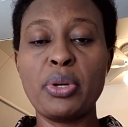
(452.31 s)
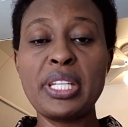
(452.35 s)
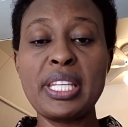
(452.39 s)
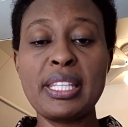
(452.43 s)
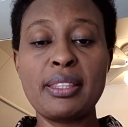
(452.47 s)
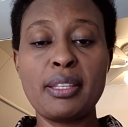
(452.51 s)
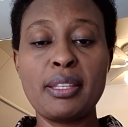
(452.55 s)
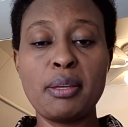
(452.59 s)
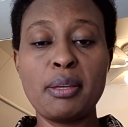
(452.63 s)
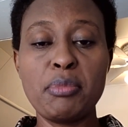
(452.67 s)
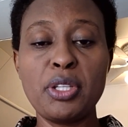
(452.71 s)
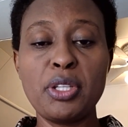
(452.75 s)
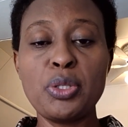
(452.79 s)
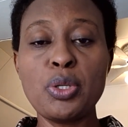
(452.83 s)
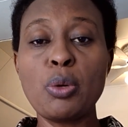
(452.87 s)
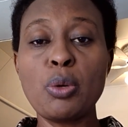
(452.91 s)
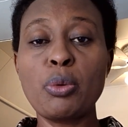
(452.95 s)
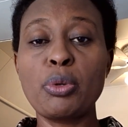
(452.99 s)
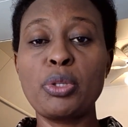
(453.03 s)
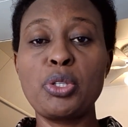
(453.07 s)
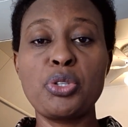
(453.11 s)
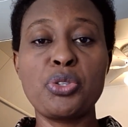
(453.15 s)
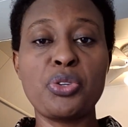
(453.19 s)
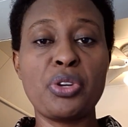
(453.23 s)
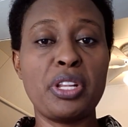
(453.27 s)
in the middle
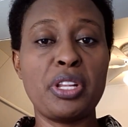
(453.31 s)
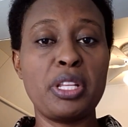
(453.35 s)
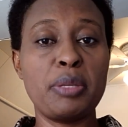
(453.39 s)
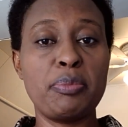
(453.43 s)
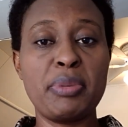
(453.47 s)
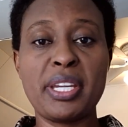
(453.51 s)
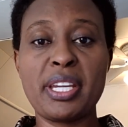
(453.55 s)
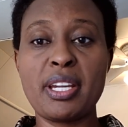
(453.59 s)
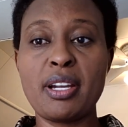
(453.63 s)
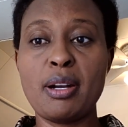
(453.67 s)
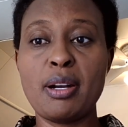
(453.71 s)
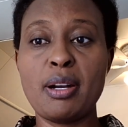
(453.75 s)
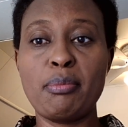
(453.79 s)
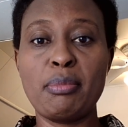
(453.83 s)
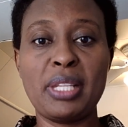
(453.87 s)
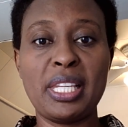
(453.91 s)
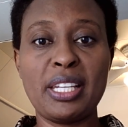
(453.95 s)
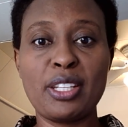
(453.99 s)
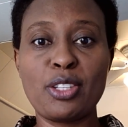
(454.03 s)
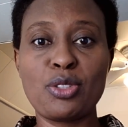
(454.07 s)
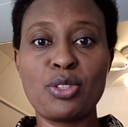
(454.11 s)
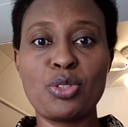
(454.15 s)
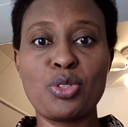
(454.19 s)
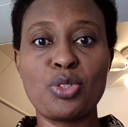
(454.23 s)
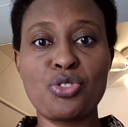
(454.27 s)
will usually become
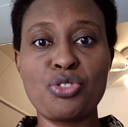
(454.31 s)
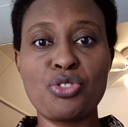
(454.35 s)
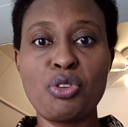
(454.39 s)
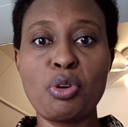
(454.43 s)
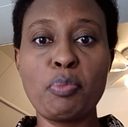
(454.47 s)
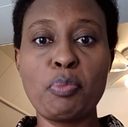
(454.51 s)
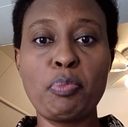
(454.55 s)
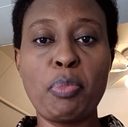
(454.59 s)
like strong,